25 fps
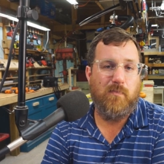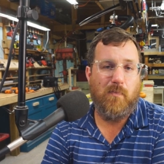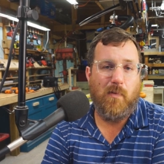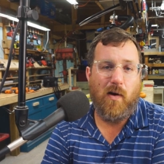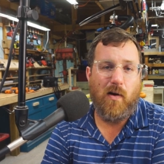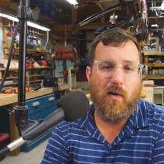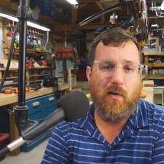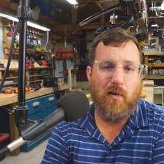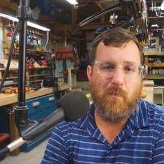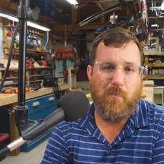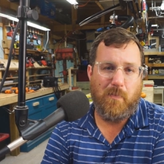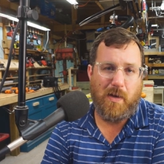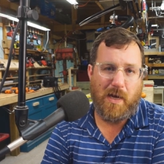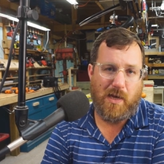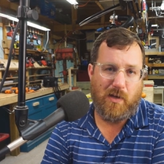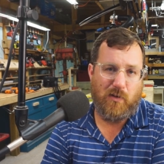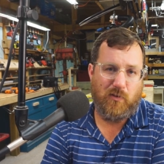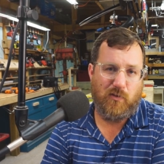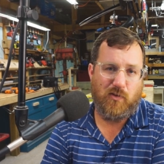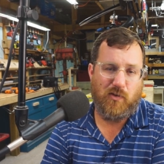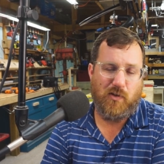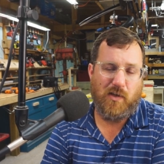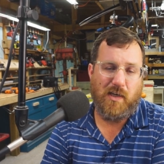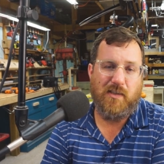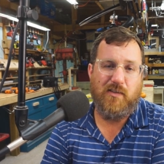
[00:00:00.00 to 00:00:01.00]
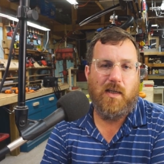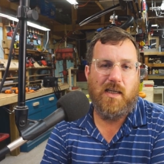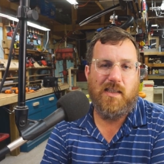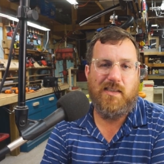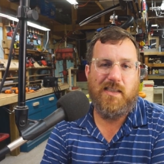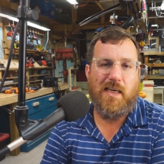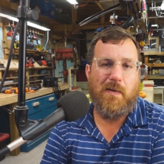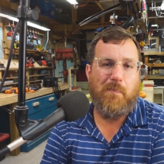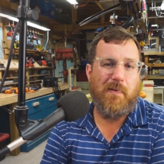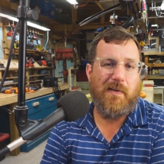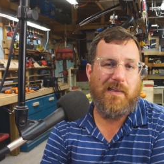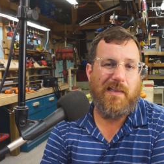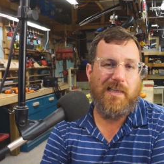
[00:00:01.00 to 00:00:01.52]
small amounts. It's
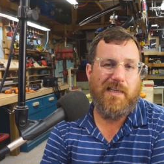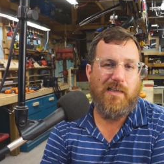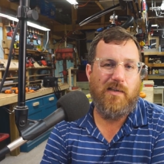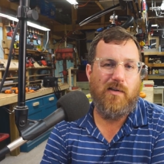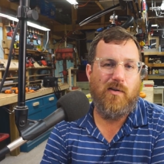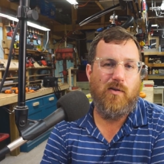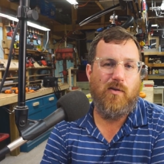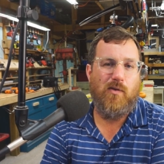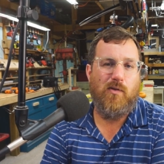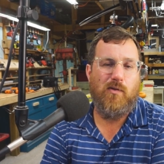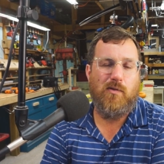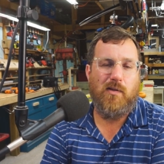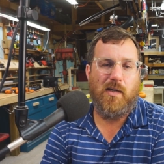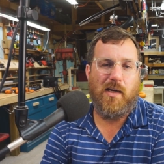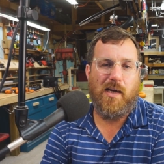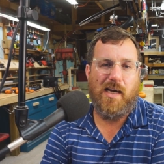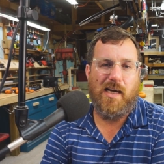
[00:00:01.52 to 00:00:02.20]
typically used